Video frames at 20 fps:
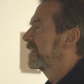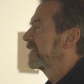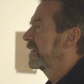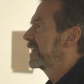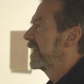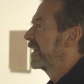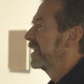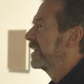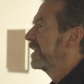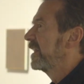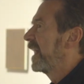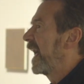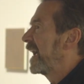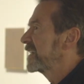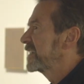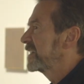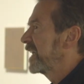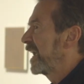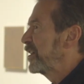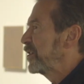the
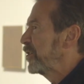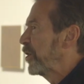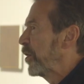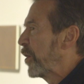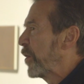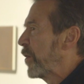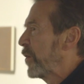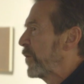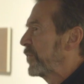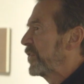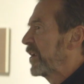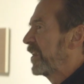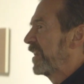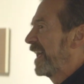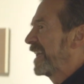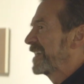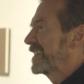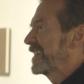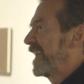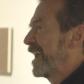less I know, the
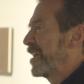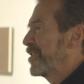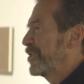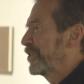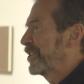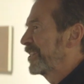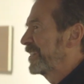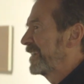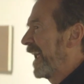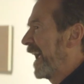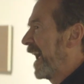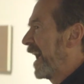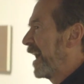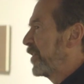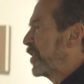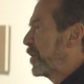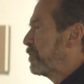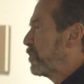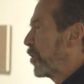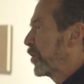less I
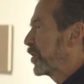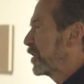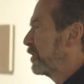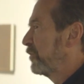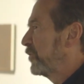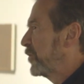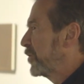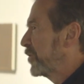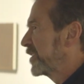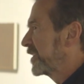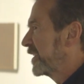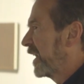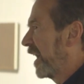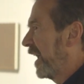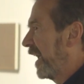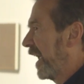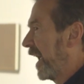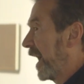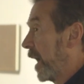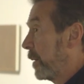understand, the more confused
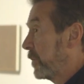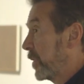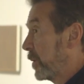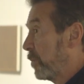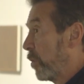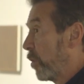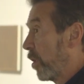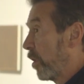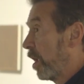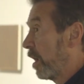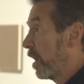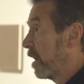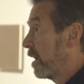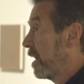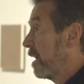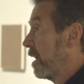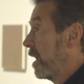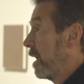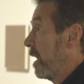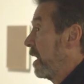I am, the more
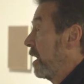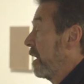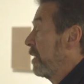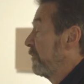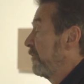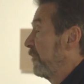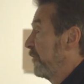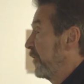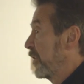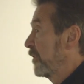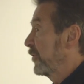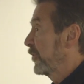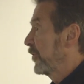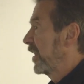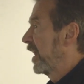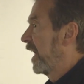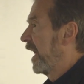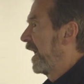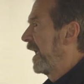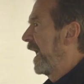
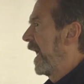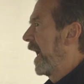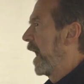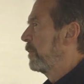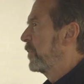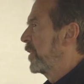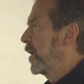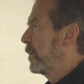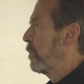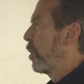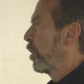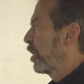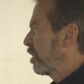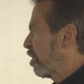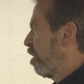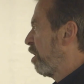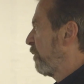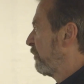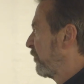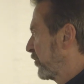fearful I am, the more
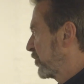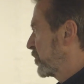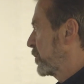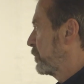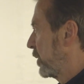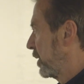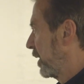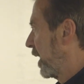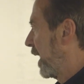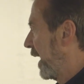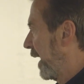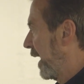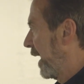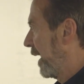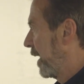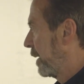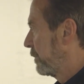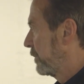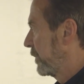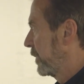comfortable I
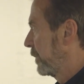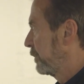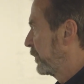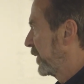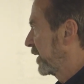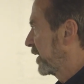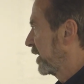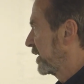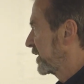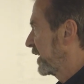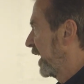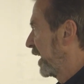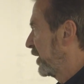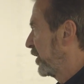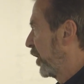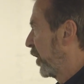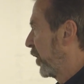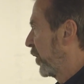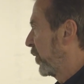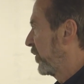am, because I
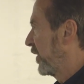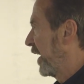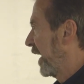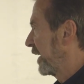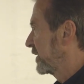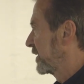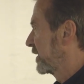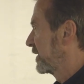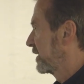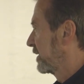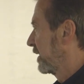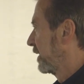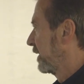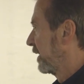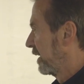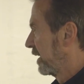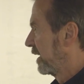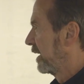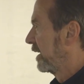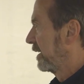know that's
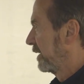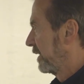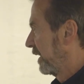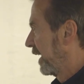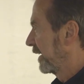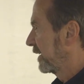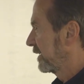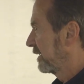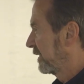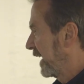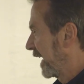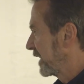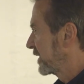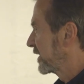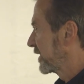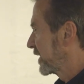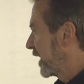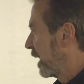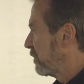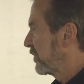like that's
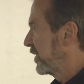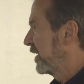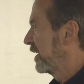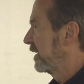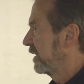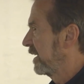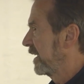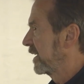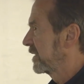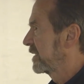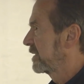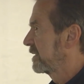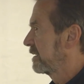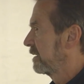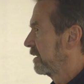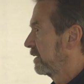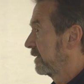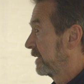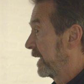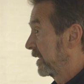something that's
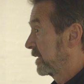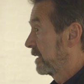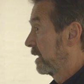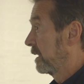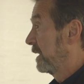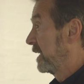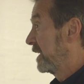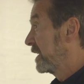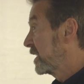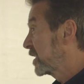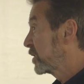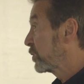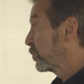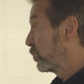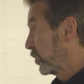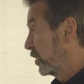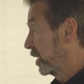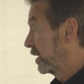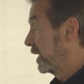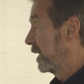that is
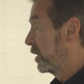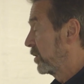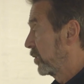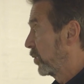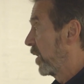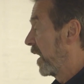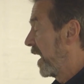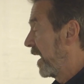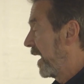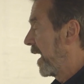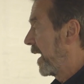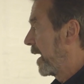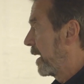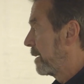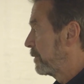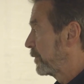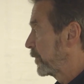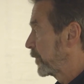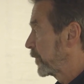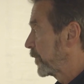really who I
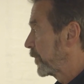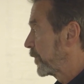am.